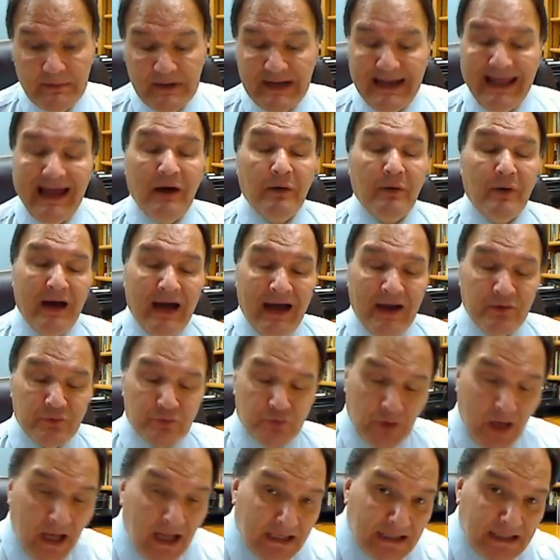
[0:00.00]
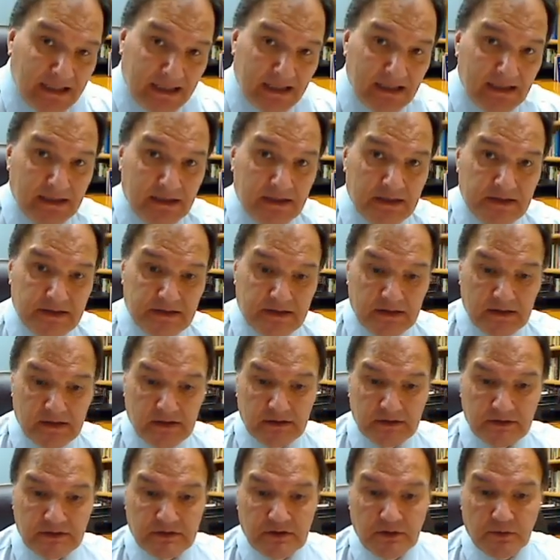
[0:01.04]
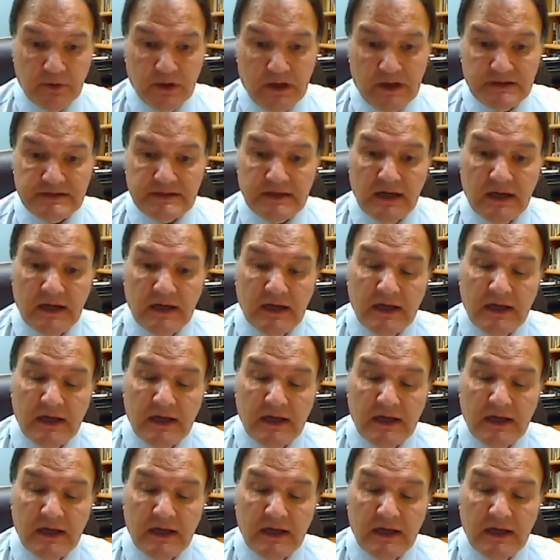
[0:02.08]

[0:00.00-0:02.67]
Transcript: And how ironic it is to us